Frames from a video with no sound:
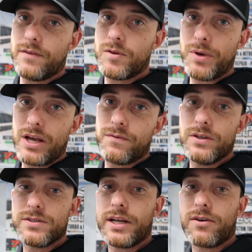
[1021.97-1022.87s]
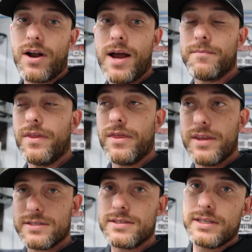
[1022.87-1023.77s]
If the bike feels like crap,
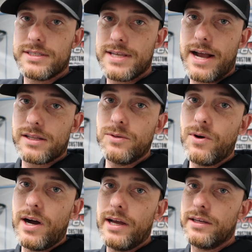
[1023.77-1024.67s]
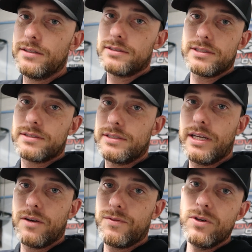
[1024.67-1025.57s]
this is exactly why. Just the
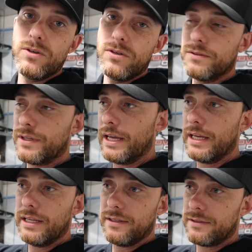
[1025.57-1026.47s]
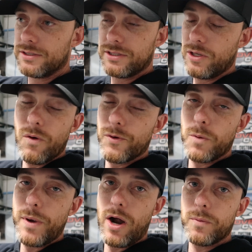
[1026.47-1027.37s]
air fuel and just the
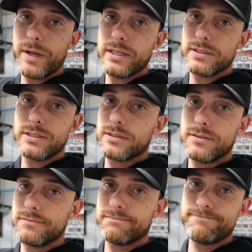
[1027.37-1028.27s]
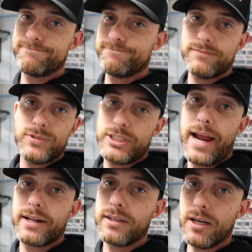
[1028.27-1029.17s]
overall power band is just
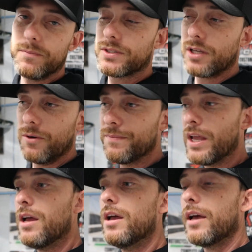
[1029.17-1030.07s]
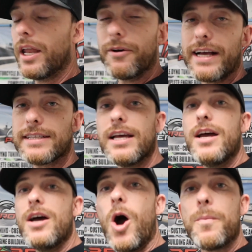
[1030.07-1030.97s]
jacked up. So anyway, guys,
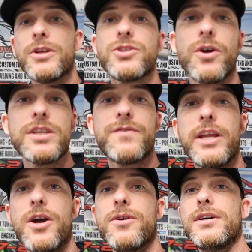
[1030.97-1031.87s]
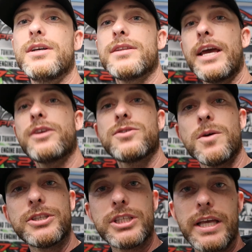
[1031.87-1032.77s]
hope you enjoyed this video. Thank you so
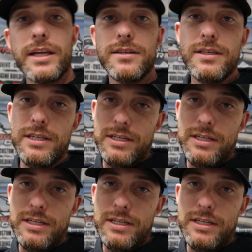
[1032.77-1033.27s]
much again.